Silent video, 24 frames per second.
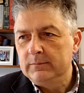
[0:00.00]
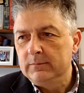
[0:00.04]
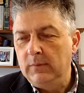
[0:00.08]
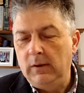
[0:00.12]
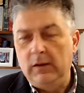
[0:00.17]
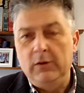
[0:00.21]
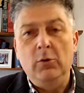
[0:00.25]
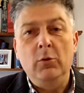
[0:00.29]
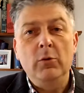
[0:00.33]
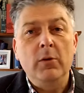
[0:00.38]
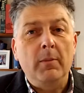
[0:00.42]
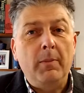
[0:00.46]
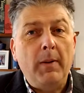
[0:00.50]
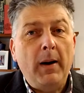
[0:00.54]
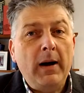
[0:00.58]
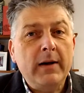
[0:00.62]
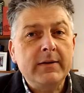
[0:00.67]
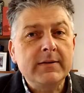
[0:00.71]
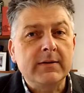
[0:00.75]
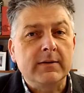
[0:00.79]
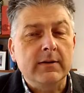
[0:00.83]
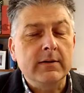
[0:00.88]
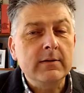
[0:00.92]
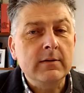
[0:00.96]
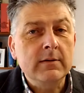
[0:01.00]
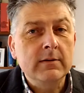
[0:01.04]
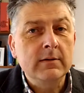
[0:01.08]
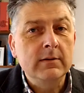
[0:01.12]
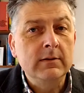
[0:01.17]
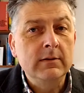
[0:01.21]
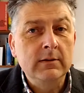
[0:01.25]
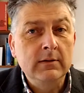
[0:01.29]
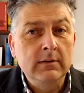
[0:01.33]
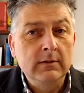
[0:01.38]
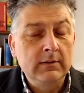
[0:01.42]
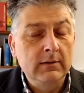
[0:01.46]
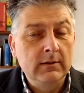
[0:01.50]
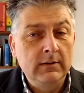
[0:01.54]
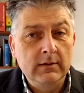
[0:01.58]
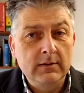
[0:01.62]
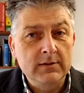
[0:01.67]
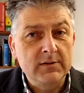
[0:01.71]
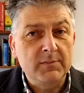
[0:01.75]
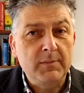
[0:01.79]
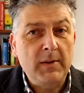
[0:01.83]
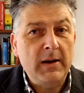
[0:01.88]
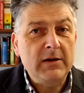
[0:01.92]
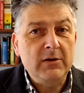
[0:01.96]
Well, you're the pastor.
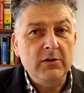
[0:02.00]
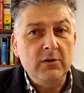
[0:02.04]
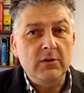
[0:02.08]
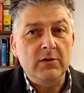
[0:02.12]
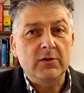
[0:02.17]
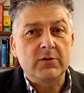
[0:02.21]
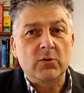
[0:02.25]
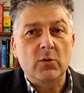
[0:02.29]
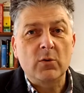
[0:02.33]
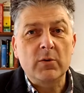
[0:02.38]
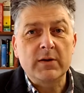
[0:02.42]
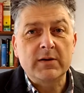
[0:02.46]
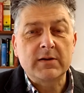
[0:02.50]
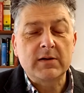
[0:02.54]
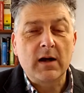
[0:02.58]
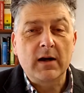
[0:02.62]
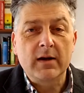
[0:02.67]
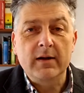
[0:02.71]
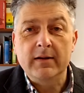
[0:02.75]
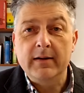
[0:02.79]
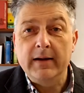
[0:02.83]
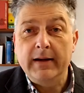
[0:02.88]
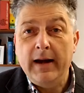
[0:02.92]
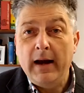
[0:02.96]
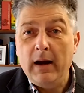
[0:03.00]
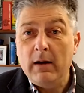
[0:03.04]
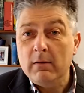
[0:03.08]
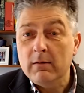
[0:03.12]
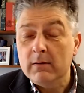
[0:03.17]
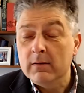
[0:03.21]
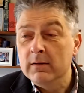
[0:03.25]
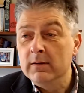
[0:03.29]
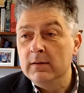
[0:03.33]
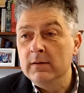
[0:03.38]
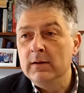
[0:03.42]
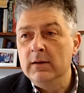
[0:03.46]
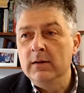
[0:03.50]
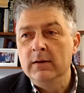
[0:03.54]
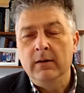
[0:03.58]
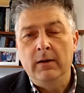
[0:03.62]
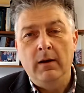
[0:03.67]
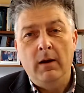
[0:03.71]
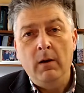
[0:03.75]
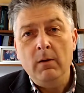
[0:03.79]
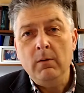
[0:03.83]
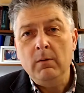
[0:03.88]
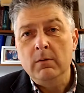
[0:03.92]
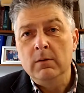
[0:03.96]
Expect you to sort this kind of thing out?
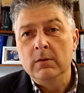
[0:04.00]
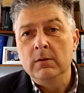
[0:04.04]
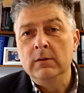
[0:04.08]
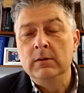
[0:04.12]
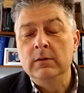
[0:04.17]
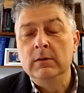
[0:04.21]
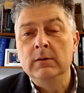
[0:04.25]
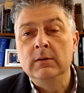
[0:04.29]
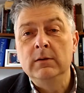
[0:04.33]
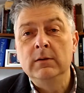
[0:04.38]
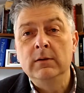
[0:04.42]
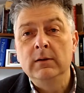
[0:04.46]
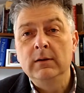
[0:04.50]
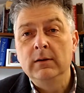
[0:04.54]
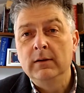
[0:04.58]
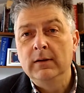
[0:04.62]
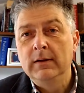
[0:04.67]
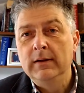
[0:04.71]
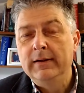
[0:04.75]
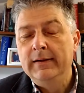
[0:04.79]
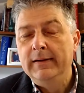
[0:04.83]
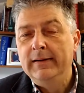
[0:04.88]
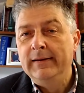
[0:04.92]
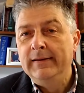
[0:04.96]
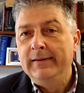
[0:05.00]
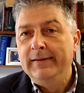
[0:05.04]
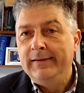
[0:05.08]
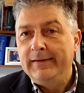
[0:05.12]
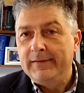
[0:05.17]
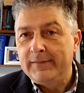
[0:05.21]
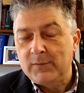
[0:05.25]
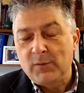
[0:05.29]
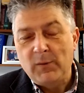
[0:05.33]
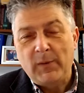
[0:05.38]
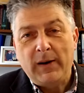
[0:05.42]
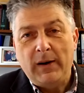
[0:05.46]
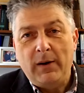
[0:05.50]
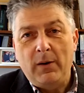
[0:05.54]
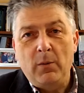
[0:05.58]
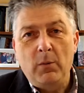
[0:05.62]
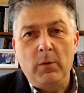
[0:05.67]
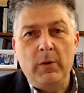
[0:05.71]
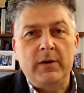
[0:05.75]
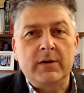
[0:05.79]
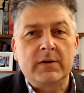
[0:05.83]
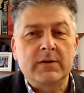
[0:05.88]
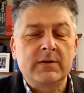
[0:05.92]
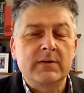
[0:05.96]
No. That's not how it
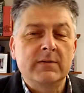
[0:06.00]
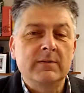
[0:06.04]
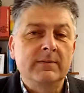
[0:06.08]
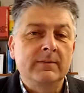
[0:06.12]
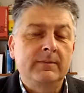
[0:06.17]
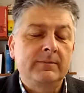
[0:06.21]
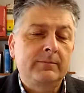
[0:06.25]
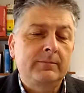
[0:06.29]
works.